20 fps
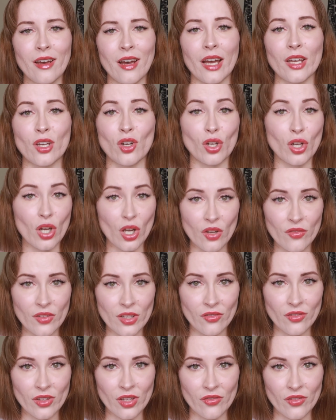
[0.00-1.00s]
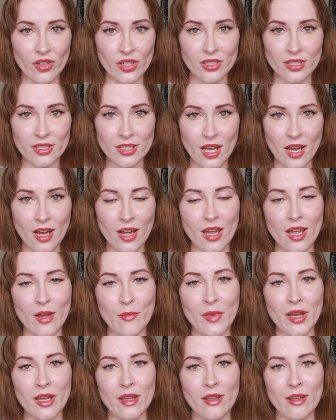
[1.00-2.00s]
I got COVID for the first
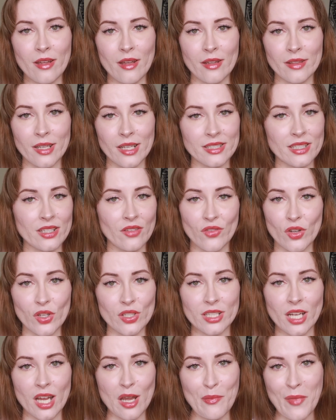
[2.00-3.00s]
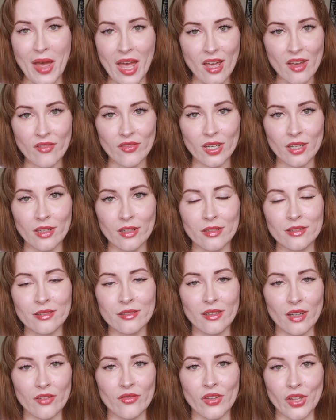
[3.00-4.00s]
time, and that's the first time ever.
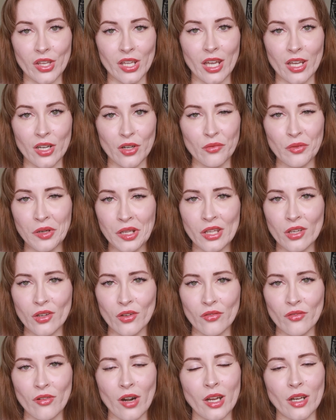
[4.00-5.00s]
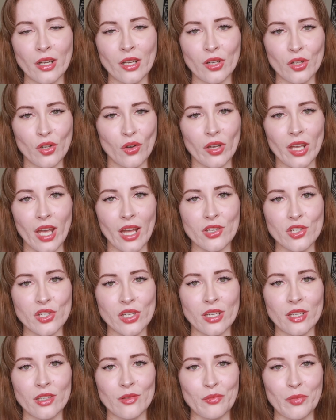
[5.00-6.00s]
I feel like I had a really good run at not
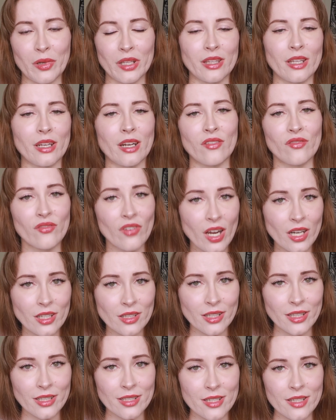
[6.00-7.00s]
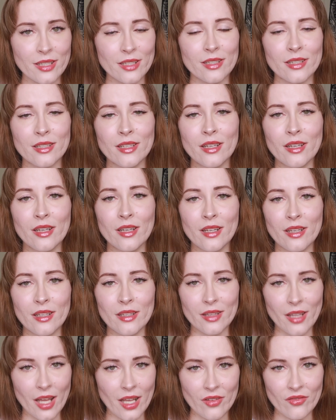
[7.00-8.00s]
catching it, but then I finally did.
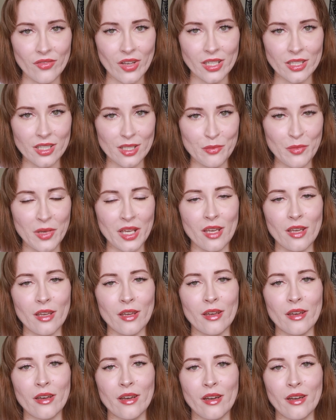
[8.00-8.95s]
That affected me.